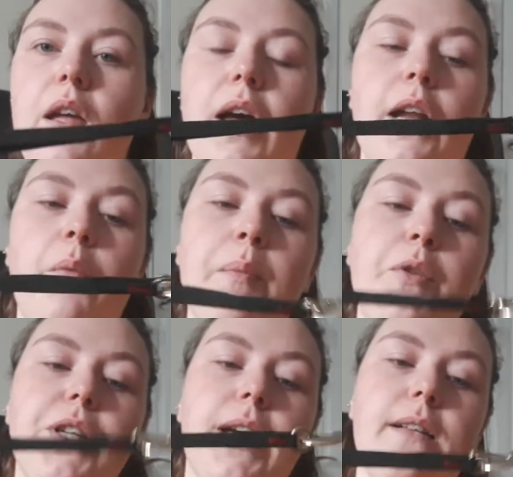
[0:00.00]
I
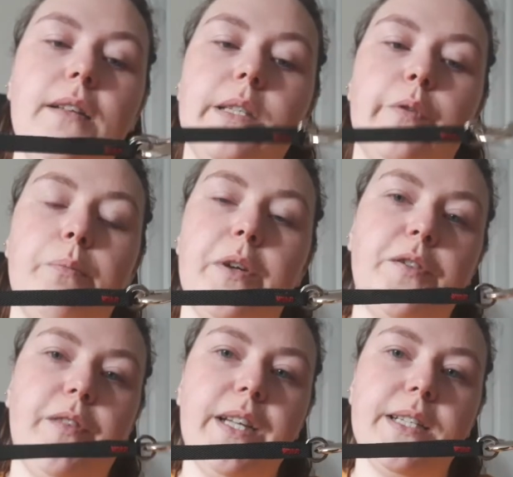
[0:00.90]
remembered I had these from my
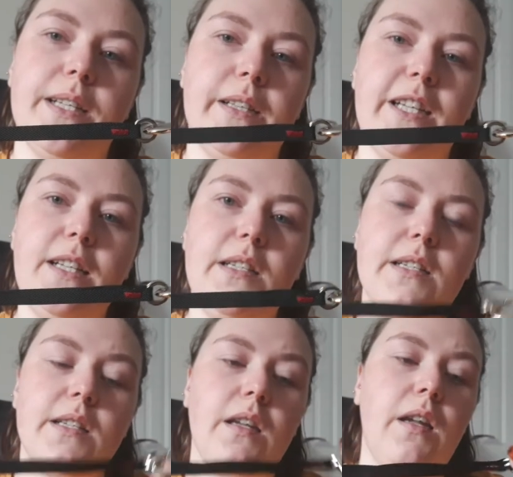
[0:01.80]
flexi
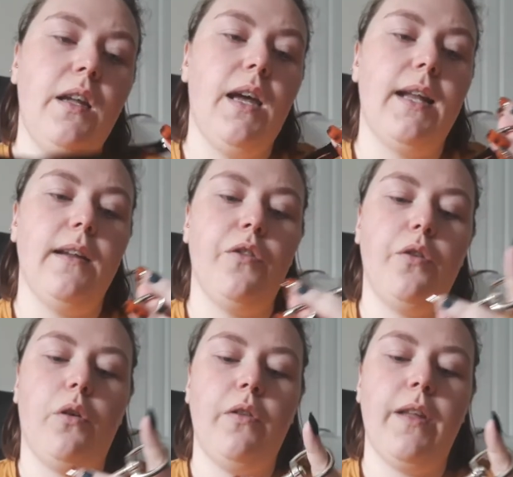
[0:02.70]
leads, and I
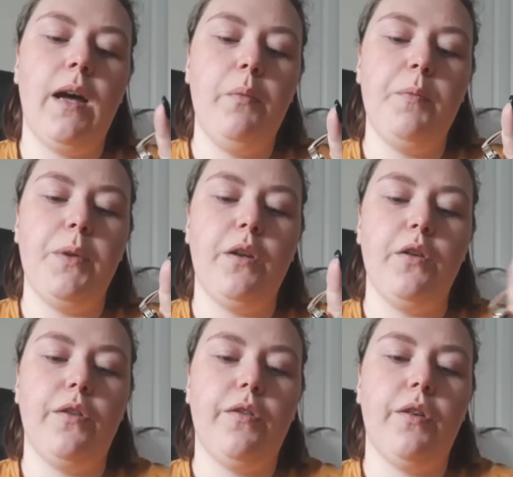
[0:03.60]
thought that would be
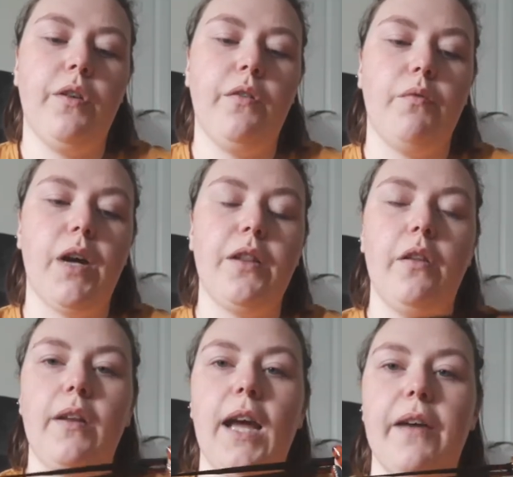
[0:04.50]
good rather
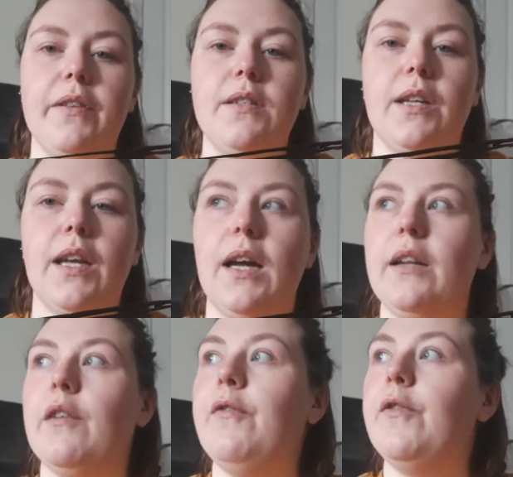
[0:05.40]
than having to carry
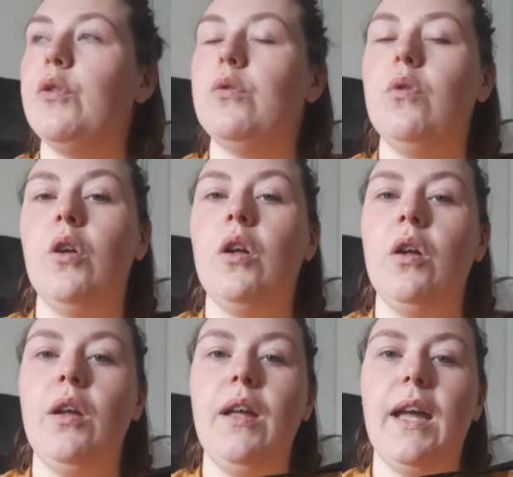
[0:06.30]
a full
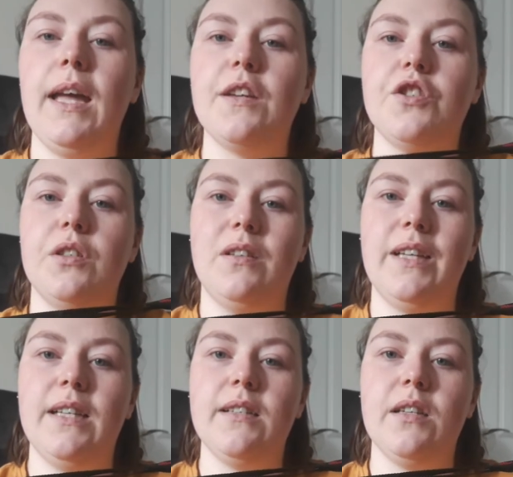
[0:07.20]
extra
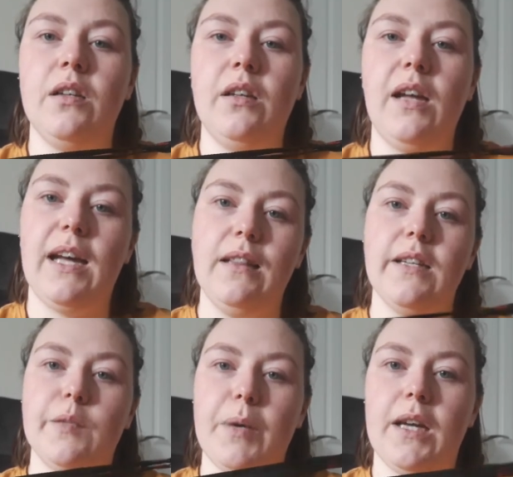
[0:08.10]
lead in
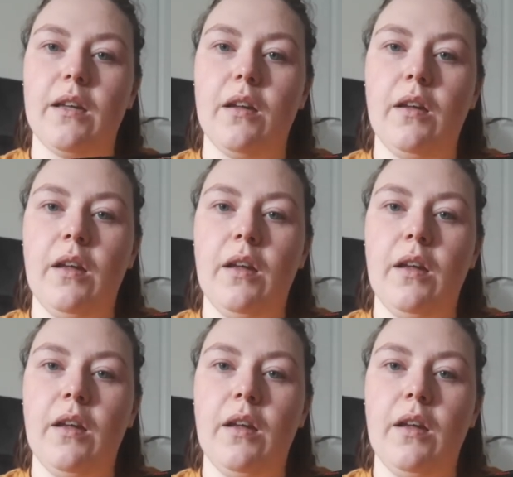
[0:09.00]
this bag.